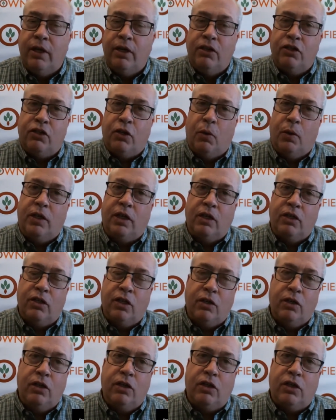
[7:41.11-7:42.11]
So we
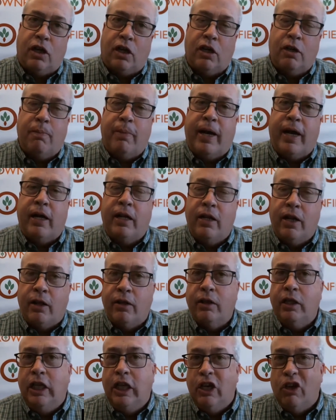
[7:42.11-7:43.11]
continue to talk about
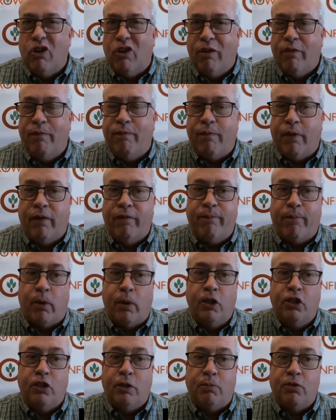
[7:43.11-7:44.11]
another year of, of
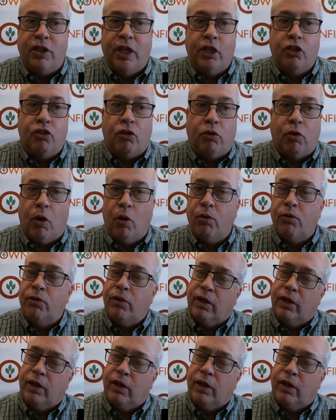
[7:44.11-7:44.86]
pretty substantial growth.